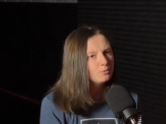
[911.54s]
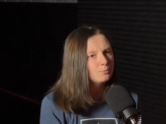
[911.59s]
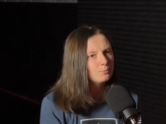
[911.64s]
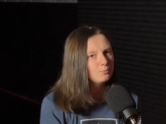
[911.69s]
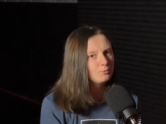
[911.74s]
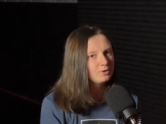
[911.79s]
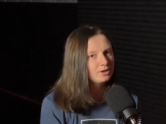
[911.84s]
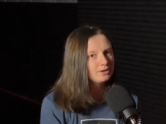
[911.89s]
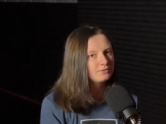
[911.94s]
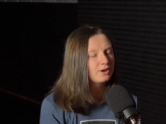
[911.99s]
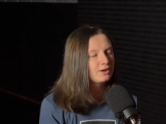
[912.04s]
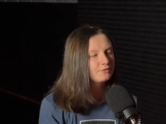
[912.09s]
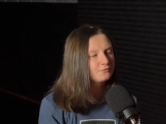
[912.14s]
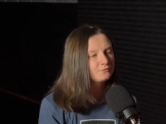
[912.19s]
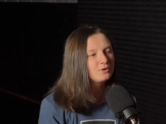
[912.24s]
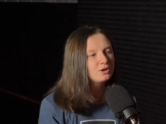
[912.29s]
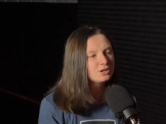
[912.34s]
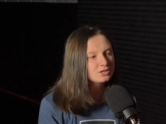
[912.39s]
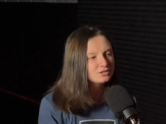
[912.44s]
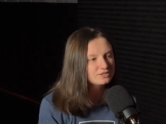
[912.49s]
whenever I
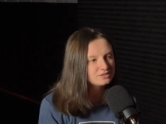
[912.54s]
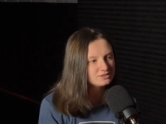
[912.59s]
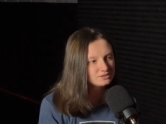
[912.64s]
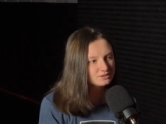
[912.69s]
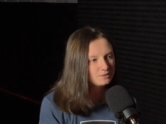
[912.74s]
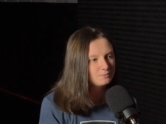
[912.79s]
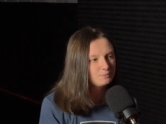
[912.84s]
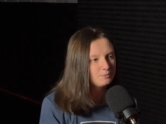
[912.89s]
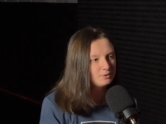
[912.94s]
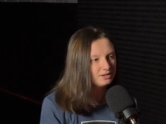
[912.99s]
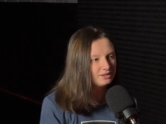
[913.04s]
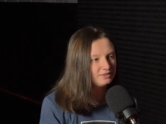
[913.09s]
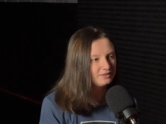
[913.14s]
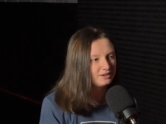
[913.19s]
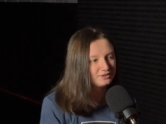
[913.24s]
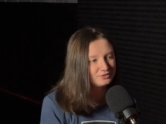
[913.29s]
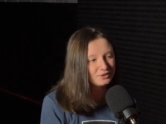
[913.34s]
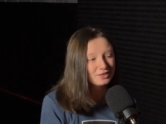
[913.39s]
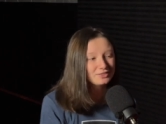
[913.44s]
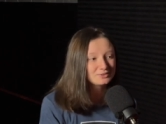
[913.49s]
first went in there,
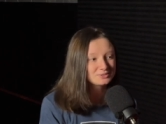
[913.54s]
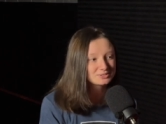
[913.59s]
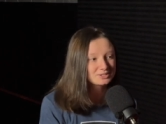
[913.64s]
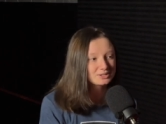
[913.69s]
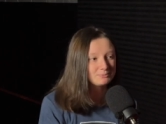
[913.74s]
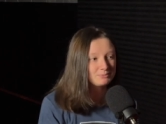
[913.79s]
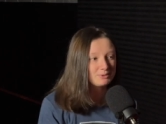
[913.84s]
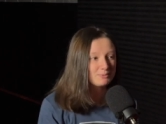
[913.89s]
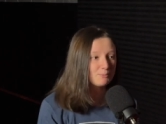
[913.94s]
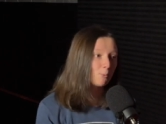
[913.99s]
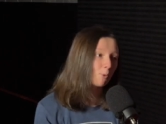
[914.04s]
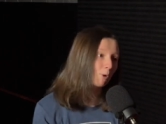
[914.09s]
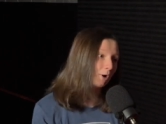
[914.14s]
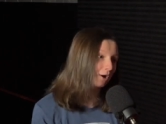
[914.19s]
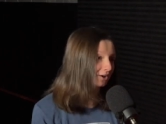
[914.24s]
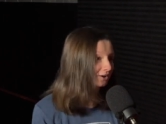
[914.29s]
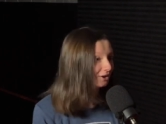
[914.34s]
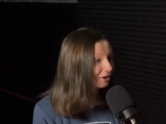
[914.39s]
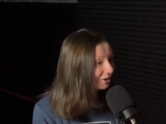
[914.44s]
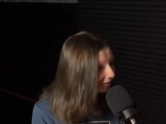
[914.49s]
I thought there was going to be more
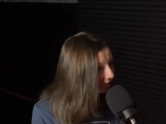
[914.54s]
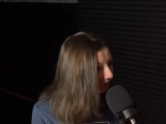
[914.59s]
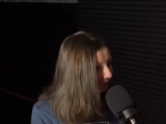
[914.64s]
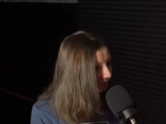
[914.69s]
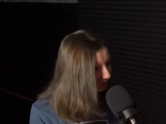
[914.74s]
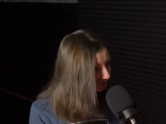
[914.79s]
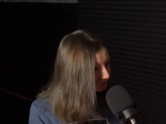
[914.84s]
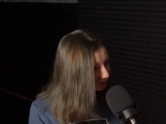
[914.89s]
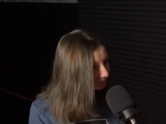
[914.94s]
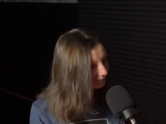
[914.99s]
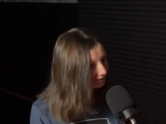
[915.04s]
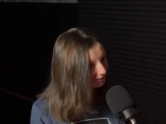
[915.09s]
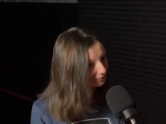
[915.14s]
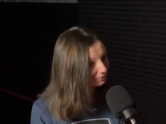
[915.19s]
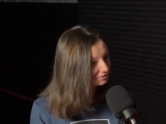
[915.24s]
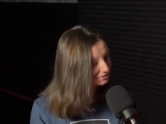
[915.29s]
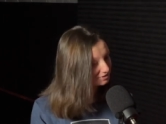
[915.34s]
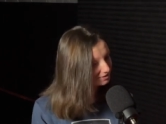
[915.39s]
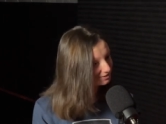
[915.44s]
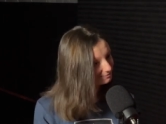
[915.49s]
girls, but it
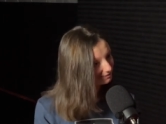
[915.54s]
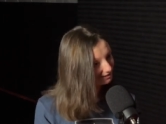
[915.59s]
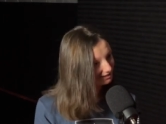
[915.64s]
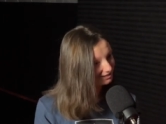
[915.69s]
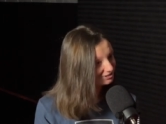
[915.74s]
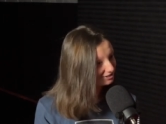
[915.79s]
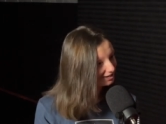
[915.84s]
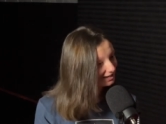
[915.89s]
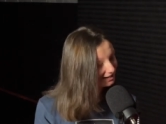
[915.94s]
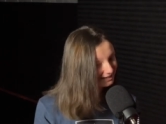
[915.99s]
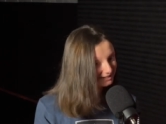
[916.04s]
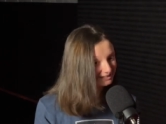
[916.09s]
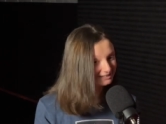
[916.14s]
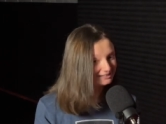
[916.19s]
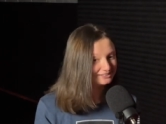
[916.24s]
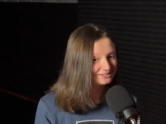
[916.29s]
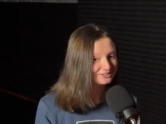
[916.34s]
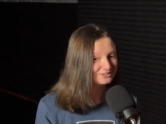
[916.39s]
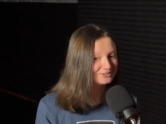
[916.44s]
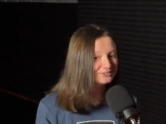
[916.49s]
was just me and Jada, you
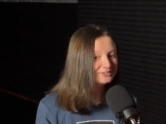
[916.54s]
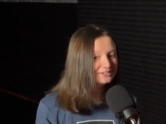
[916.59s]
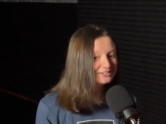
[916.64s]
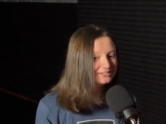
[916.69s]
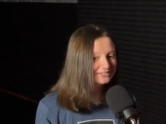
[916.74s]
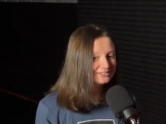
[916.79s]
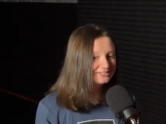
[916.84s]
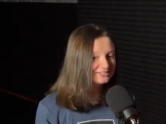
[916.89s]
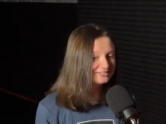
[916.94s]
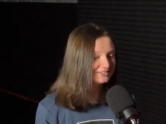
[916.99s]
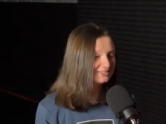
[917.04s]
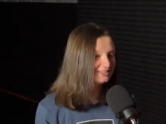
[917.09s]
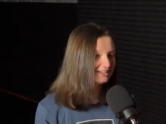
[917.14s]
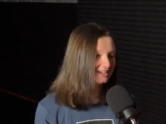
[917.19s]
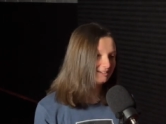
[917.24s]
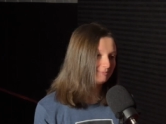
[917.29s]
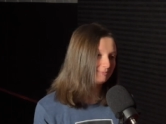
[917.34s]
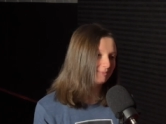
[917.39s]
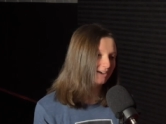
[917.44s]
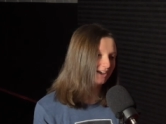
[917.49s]
know? Oh. So
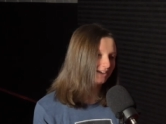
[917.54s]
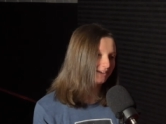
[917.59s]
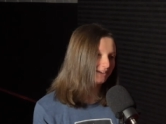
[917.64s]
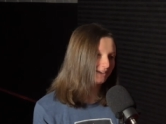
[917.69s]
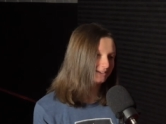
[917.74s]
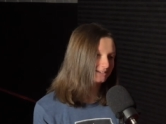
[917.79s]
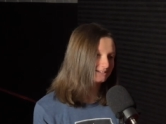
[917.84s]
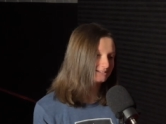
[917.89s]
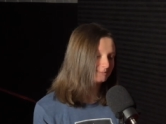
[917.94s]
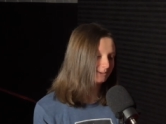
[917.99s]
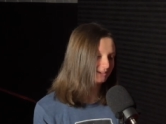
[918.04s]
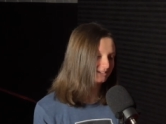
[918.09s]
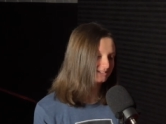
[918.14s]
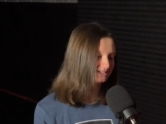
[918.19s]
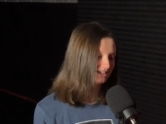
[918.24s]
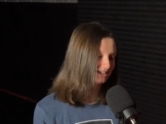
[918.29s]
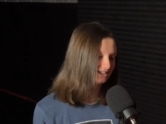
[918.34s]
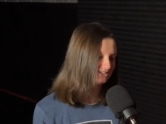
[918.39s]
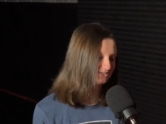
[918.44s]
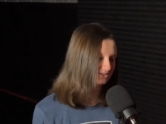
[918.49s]
then my
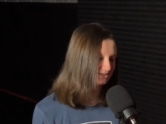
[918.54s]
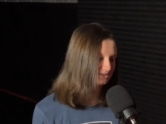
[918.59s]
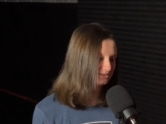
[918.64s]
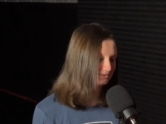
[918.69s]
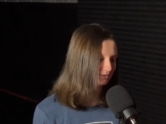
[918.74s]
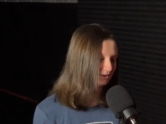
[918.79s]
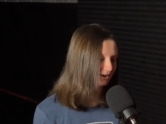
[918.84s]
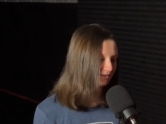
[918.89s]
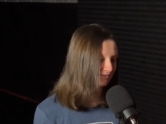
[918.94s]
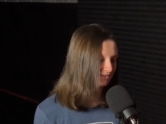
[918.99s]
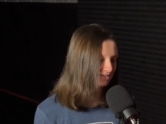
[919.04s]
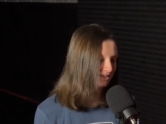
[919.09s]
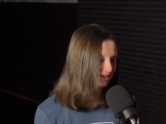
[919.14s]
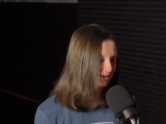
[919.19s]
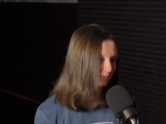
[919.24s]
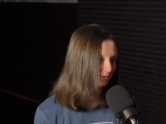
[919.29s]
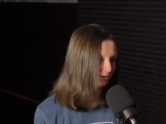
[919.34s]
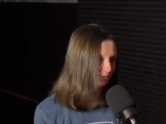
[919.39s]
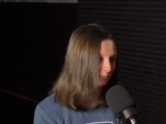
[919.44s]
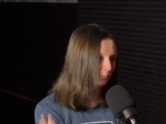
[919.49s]
expectations for
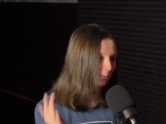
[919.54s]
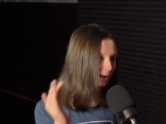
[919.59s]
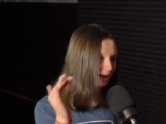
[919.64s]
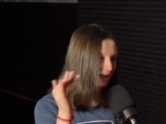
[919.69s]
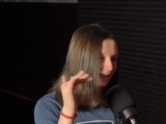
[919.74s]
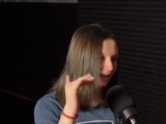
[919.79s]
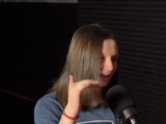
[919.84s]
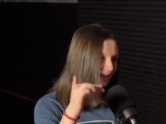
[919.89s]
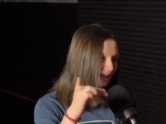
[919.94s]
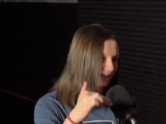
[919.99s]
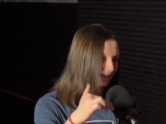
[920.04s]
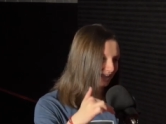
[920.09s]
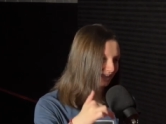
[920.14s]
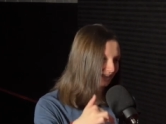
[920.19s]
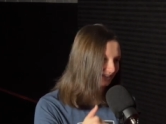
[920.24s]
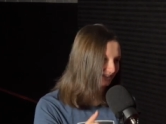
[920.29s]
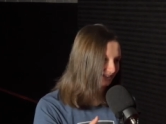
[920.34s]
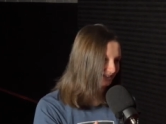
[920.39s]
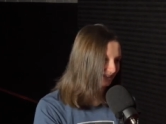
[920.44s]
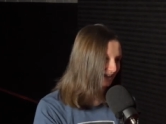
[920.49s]
everything went
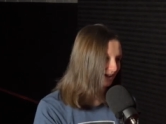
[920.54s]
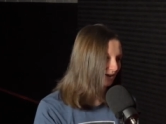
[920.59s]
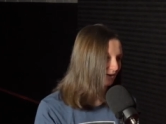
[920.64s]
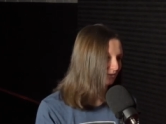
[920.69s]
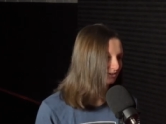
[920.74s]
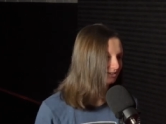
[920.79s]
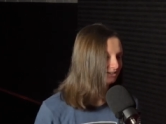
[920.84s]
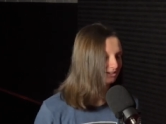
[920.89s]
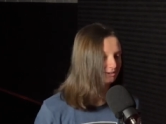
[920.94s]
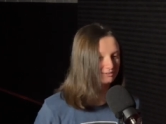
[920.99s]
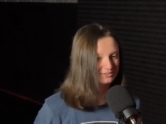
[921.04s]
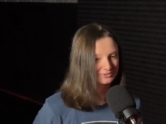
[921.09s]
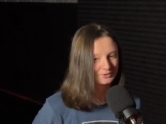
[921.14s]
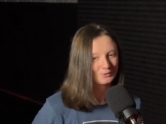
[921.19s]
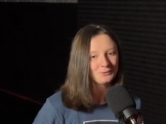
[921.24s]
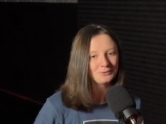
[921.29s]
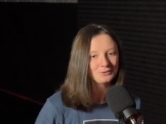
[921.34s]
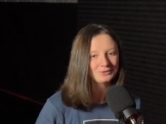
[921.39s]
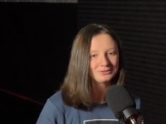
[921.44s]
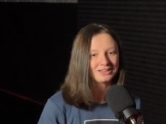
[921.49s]
way down, and there was a
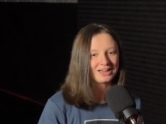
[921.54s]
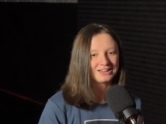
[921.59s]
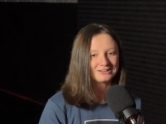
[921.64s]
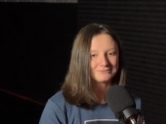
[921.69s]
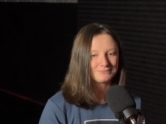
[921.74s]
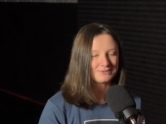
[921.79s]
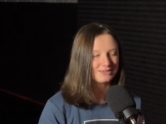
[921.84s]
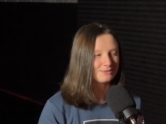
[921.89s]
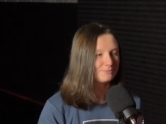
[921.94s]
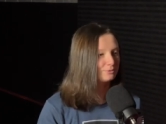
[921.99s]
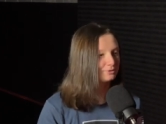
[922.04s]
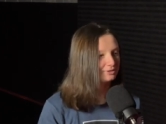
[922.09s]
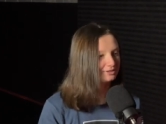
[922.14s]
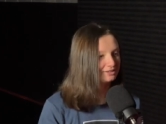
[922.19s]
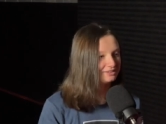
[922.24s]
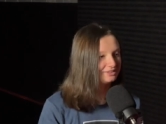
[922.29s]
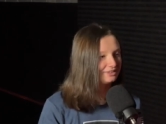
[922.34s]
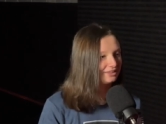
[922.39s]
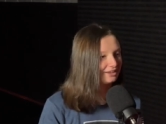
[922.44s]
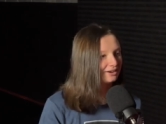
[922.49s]
whole lot of people
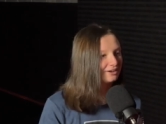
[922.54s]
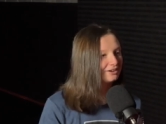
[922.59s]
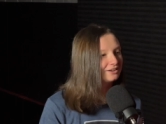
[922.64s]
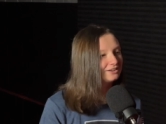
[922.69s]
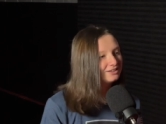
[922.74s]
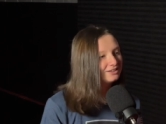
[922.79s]
in there.